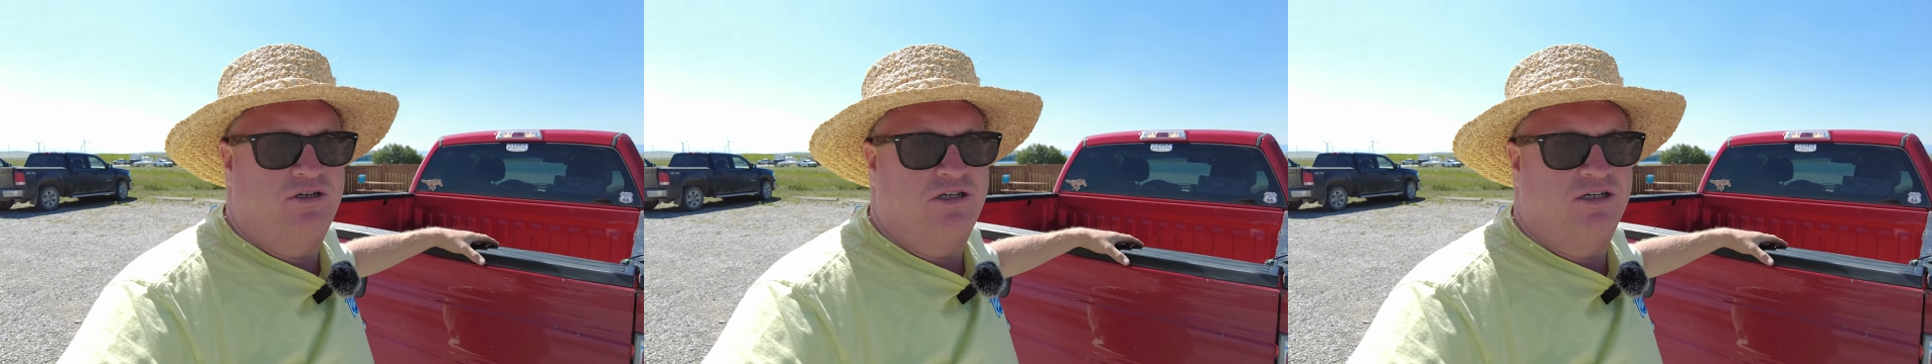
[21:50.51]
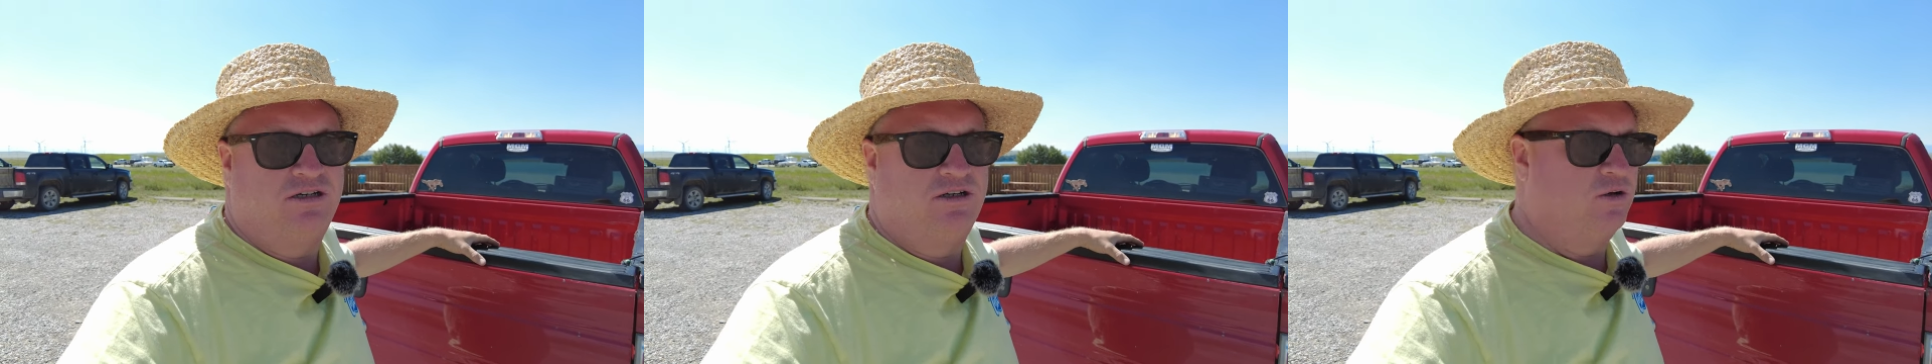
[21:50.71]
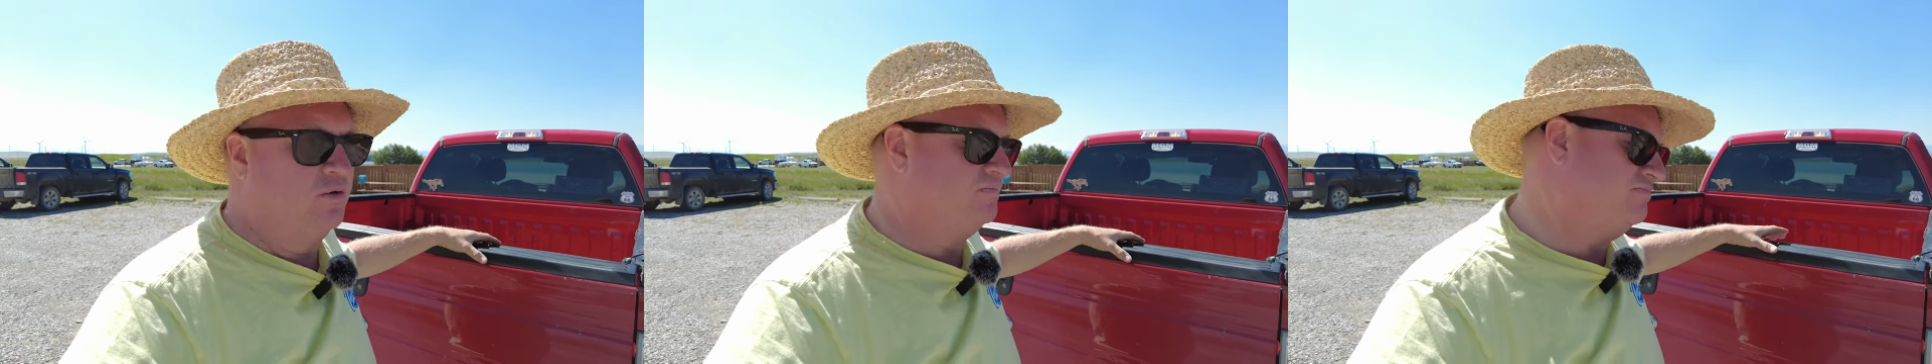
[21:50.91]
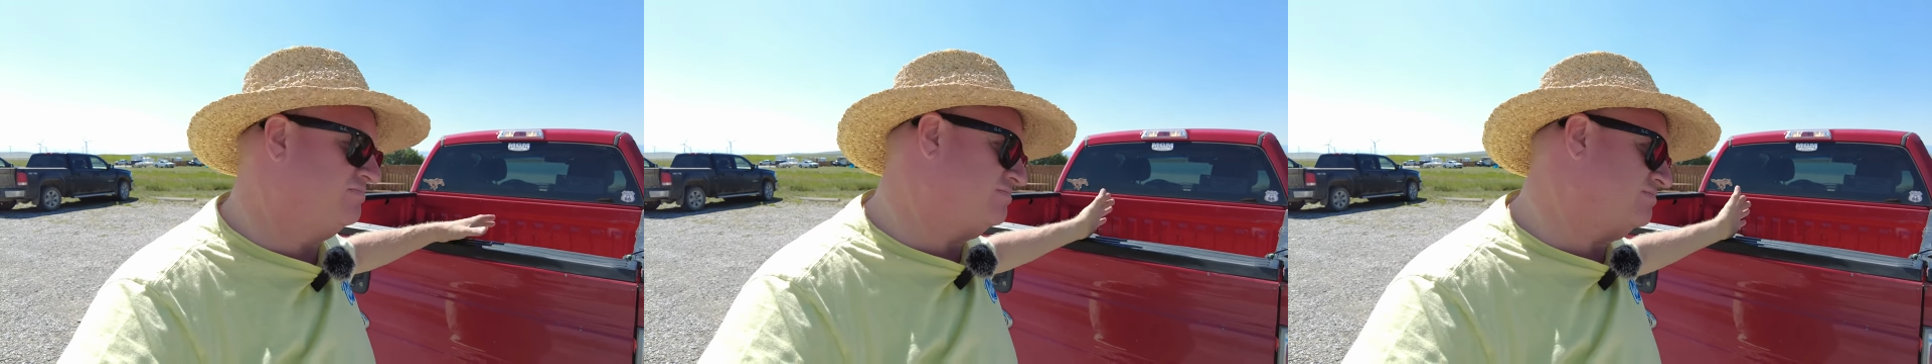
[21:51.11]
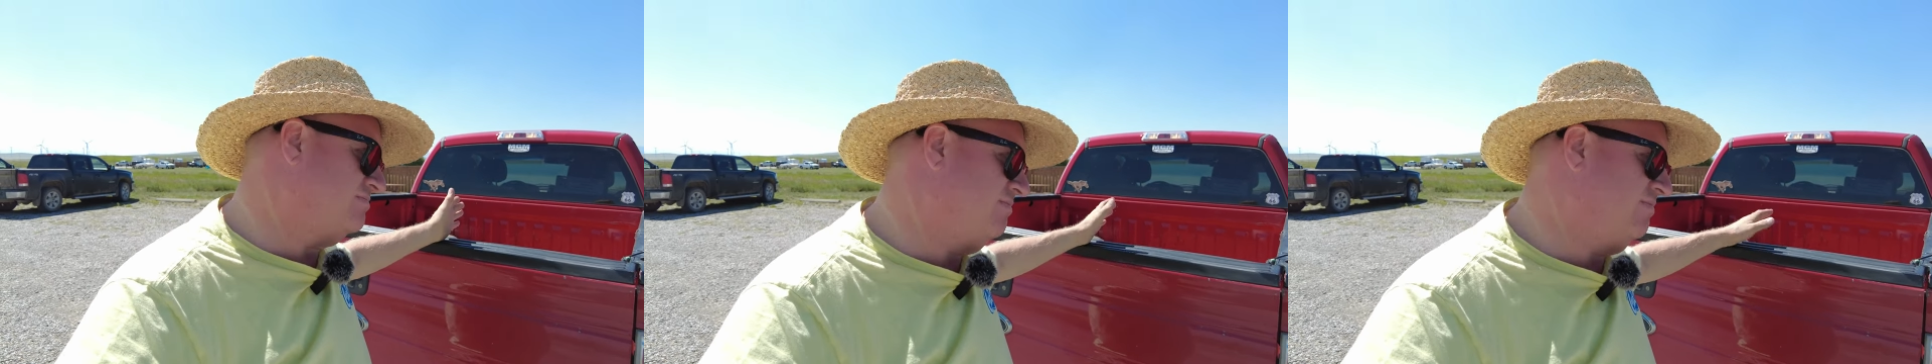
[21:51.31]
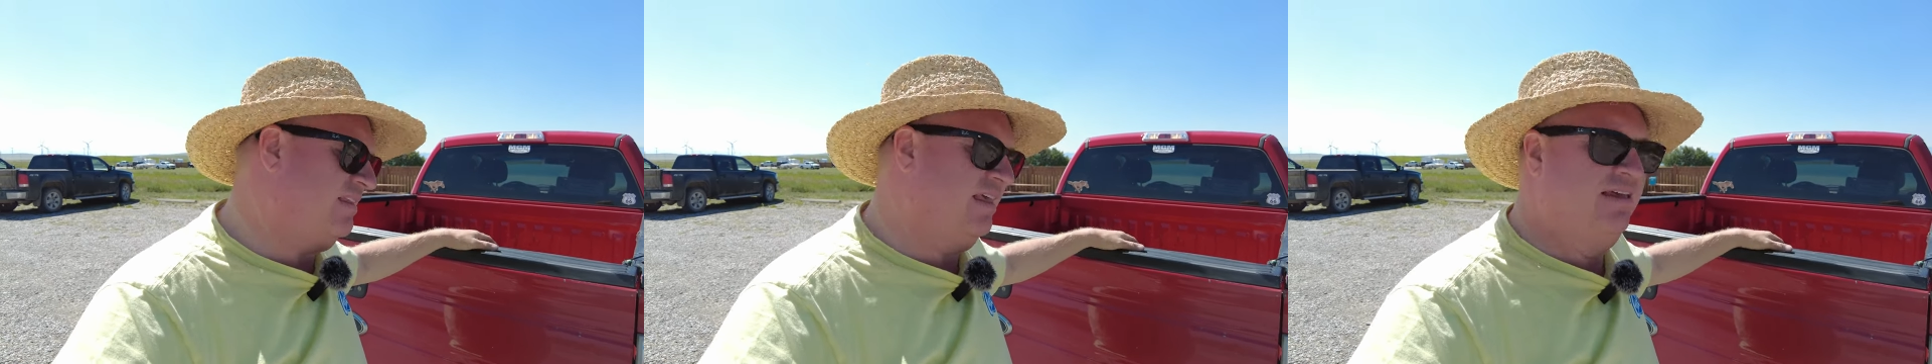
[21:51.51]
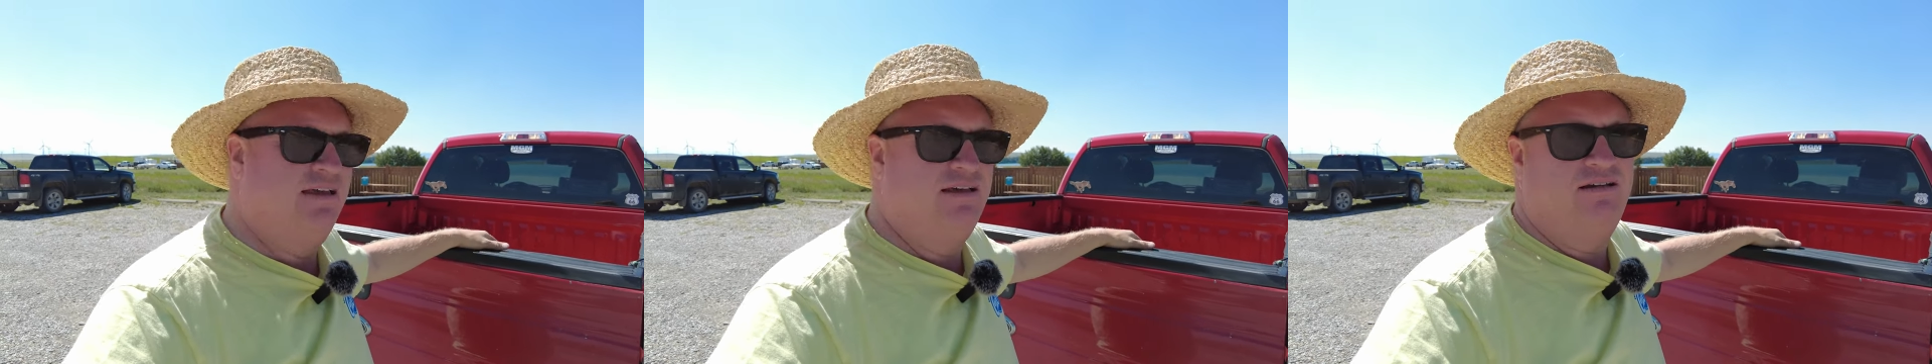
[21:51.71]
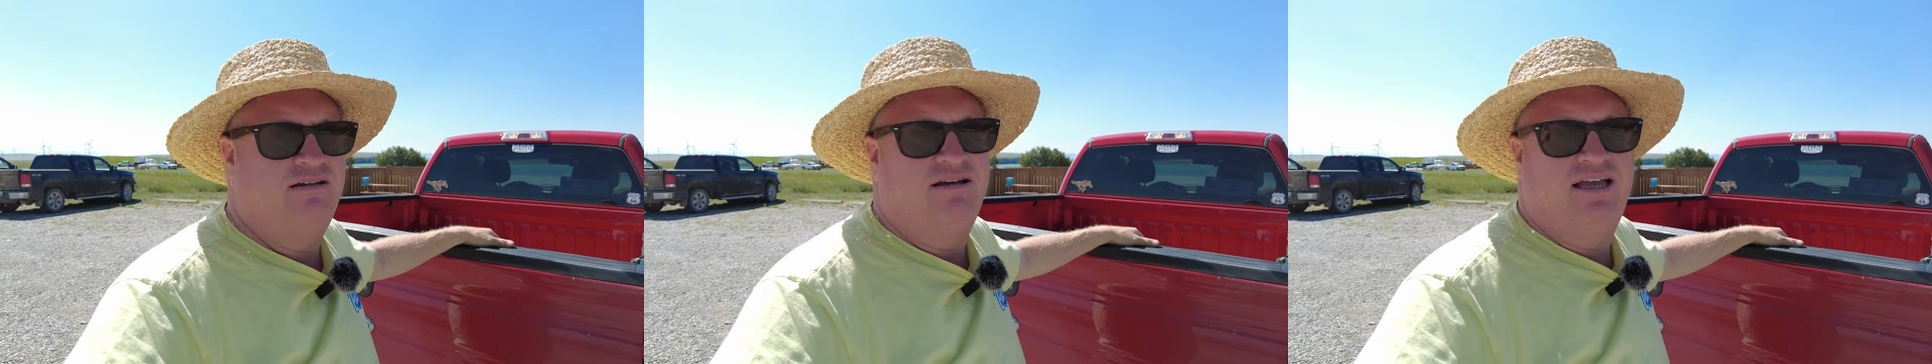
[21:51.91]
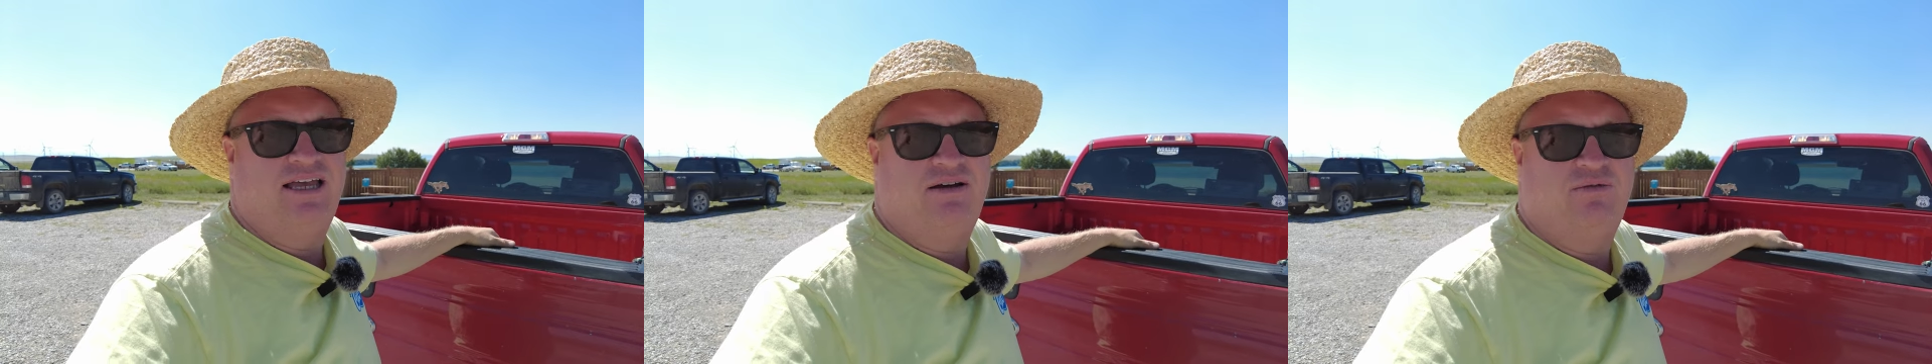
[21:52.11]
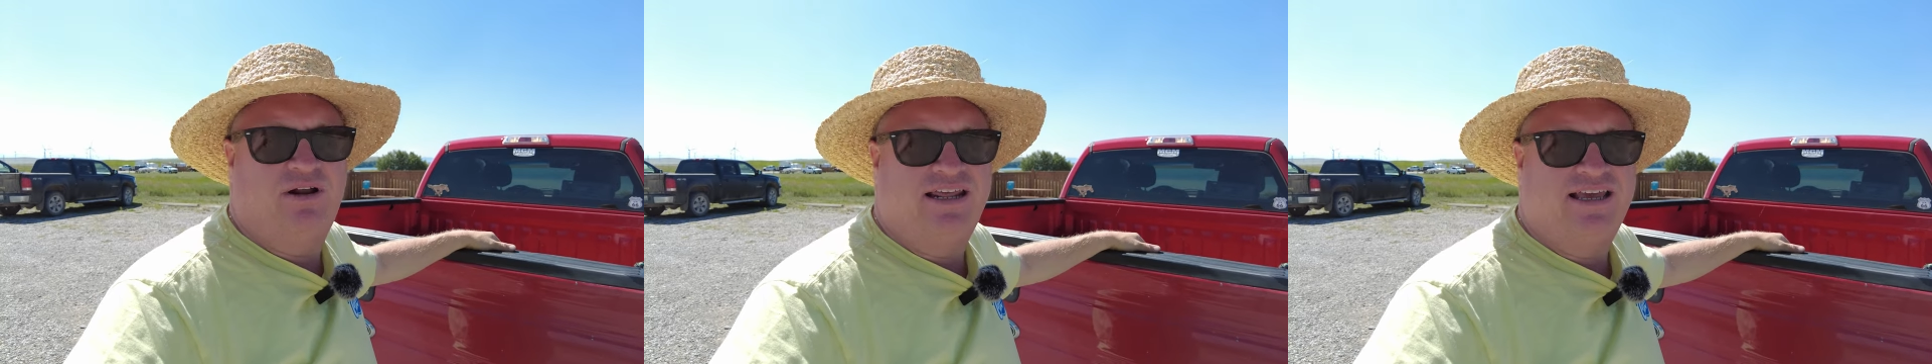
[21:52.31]
So
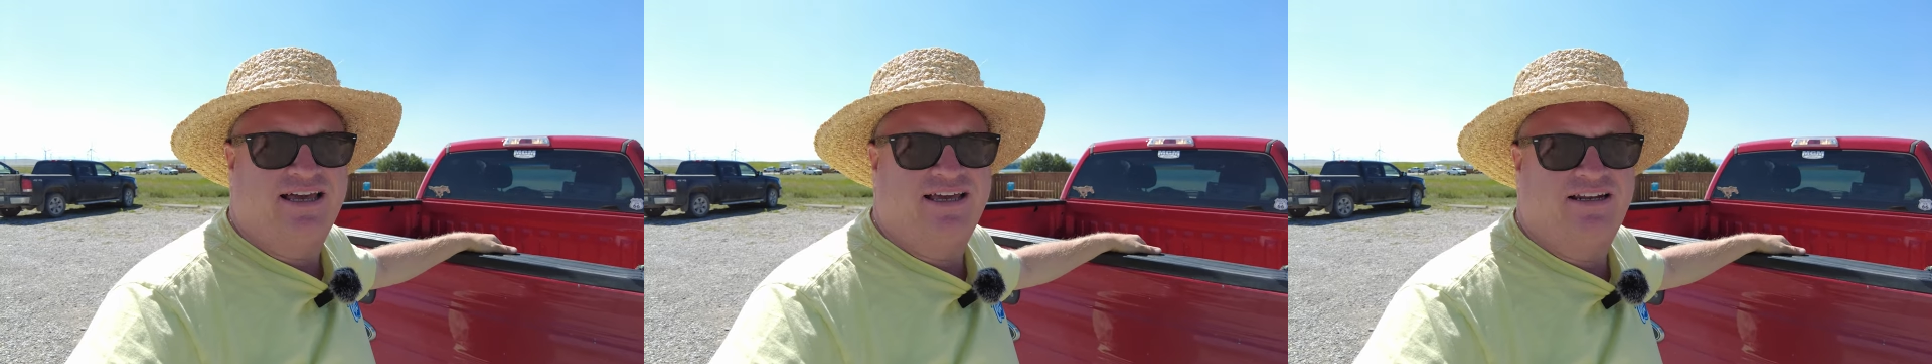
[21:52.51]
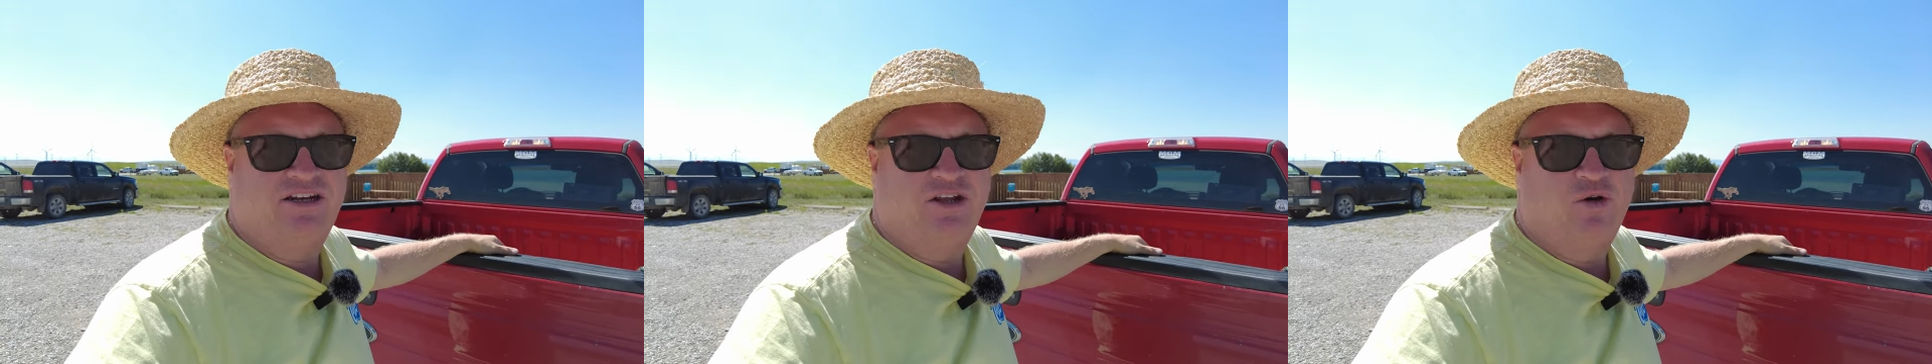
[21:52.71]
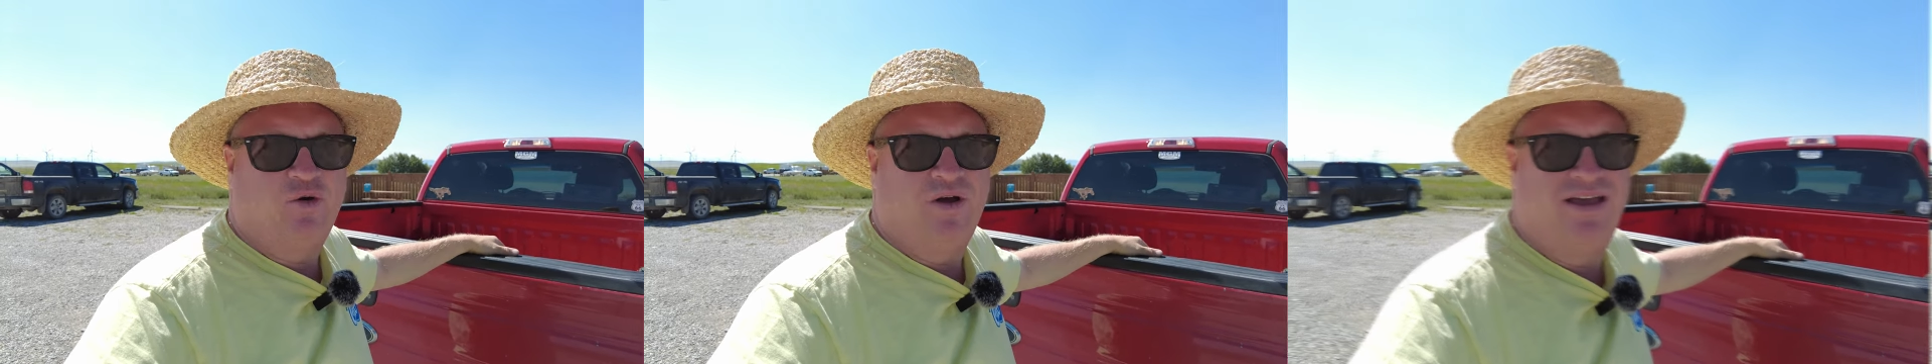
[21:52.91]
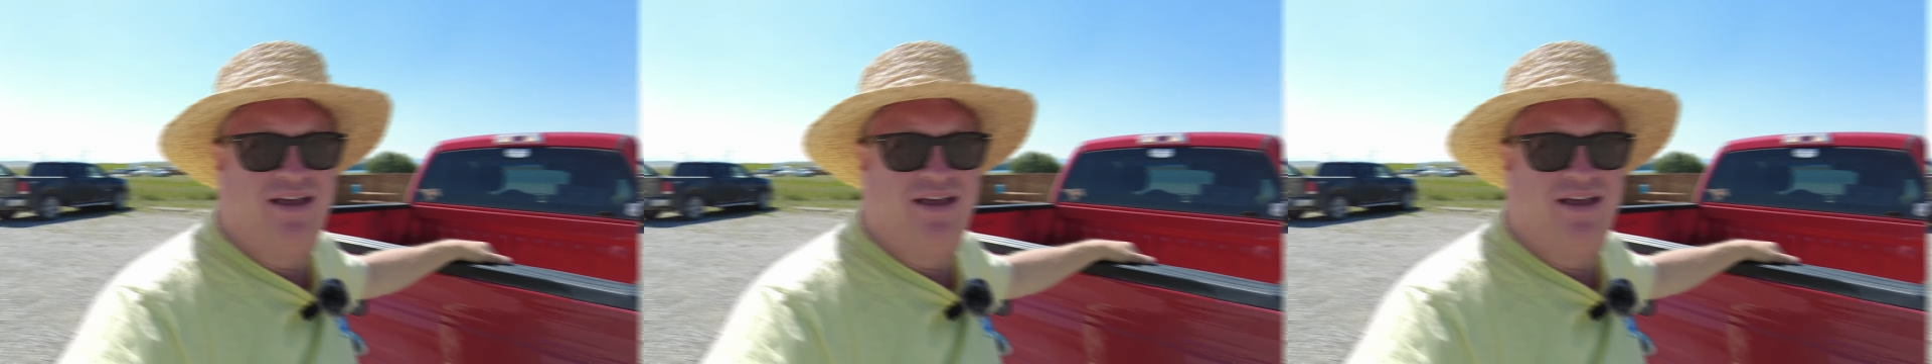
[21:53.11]
eh, what are you gonna do?